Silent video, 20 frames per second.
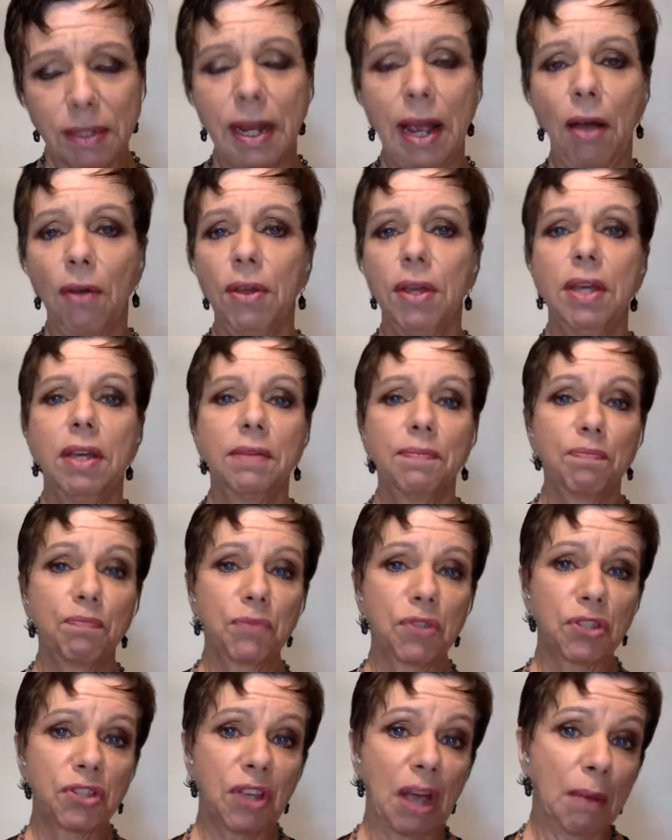Now,
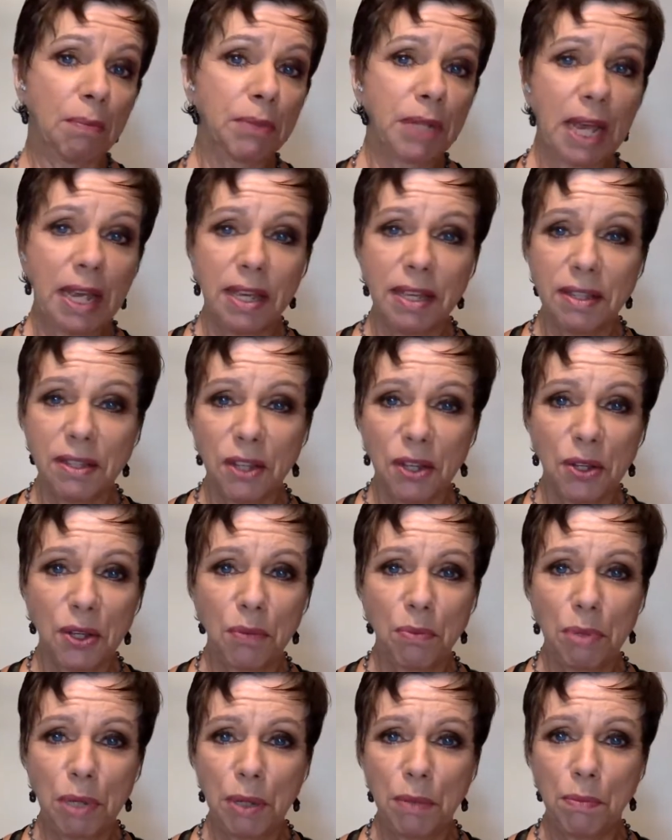some days it
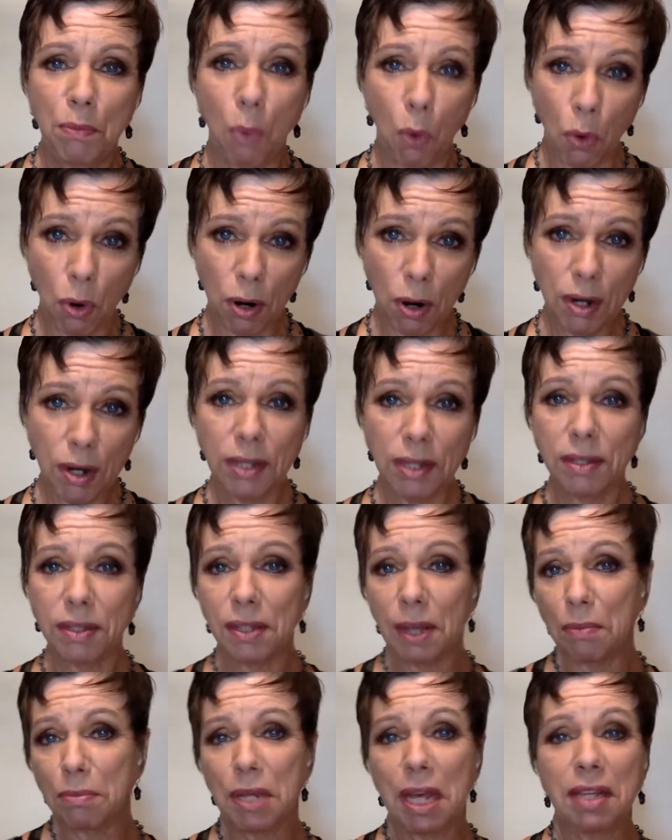can be more and
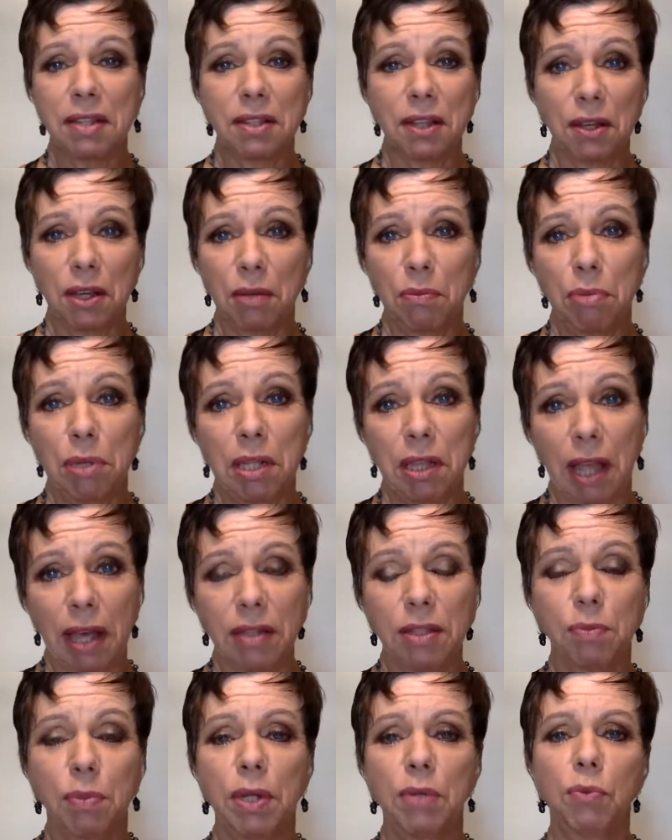some days it can be
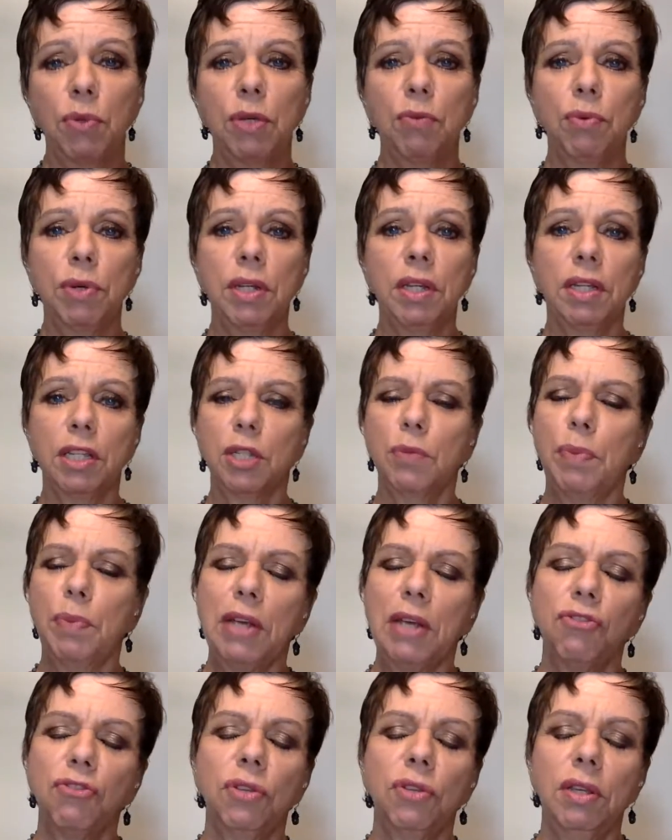less, but we really,
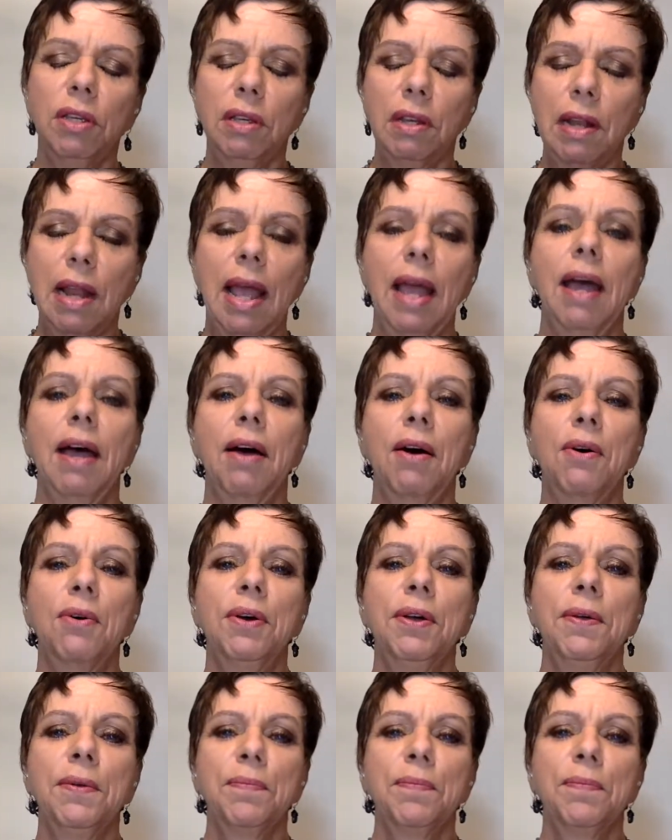especially now